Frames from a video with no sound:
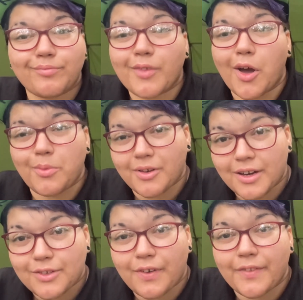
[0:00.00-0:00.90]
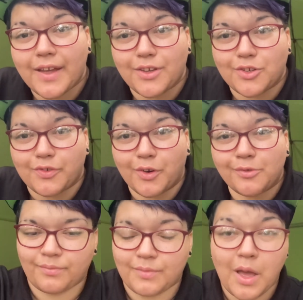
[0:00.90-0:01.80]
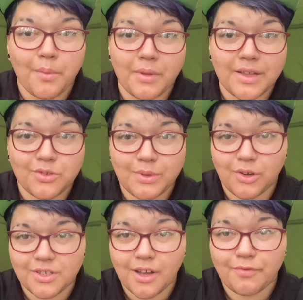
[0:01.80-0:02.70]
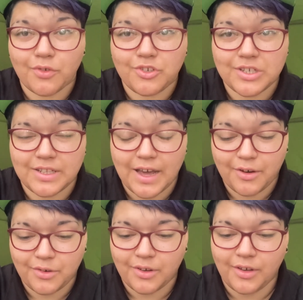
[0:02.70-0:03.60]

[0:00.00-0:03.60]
I hope you guys found that useful. But that's all we've got time for just now.